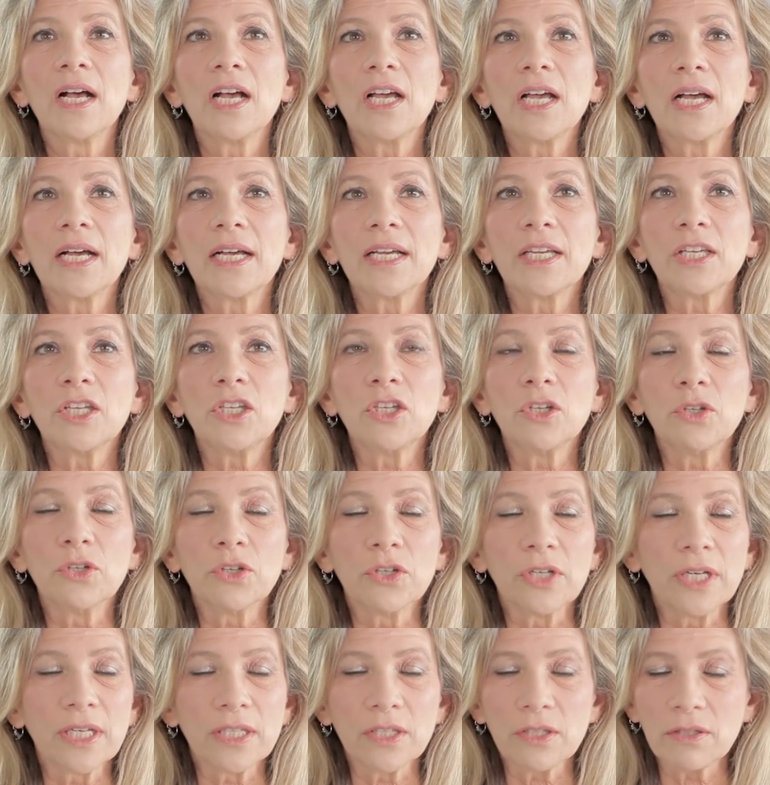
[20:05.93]

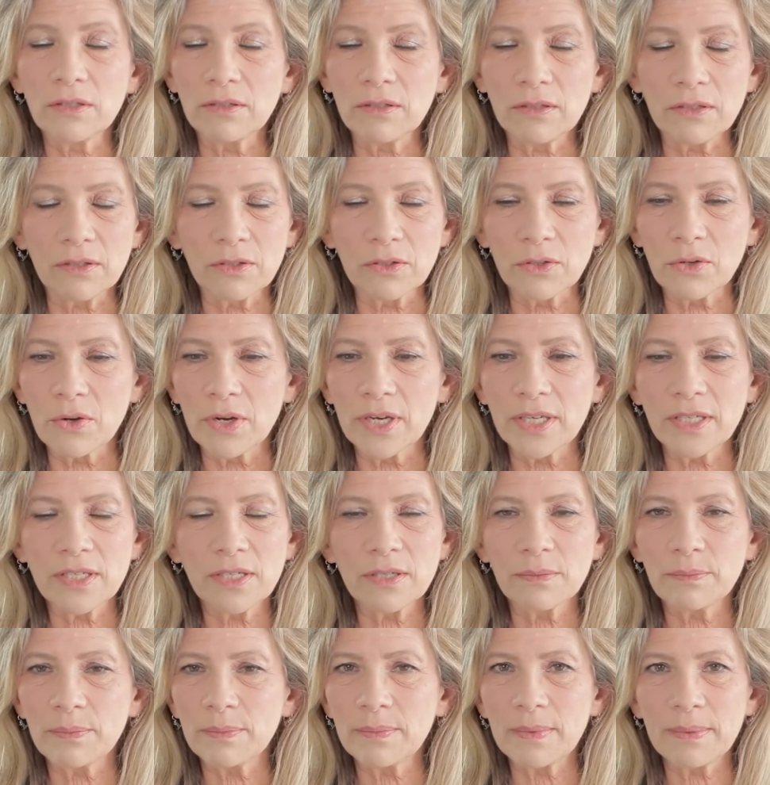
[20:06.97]
You're going
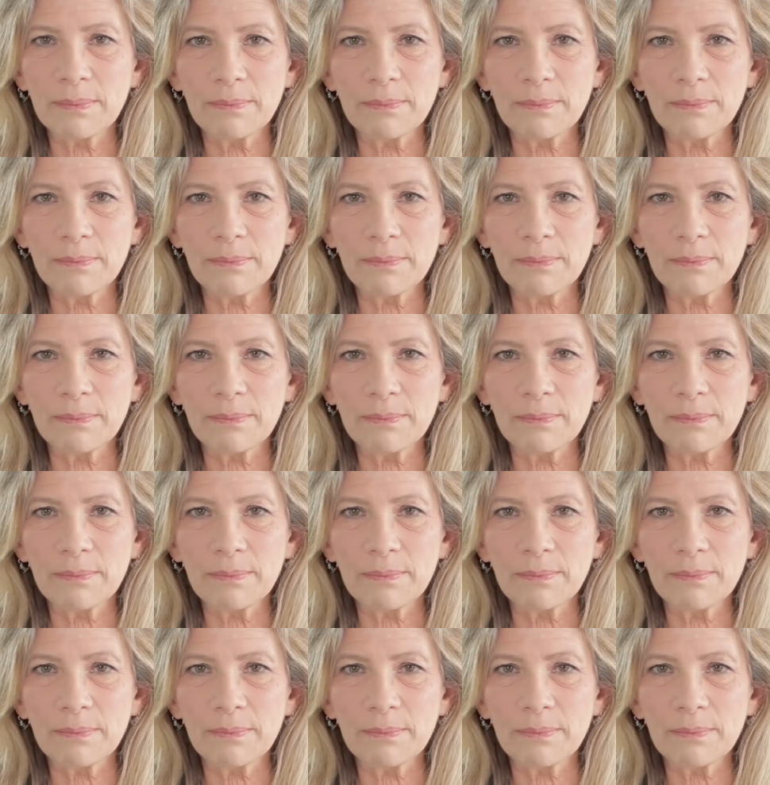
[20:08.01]
to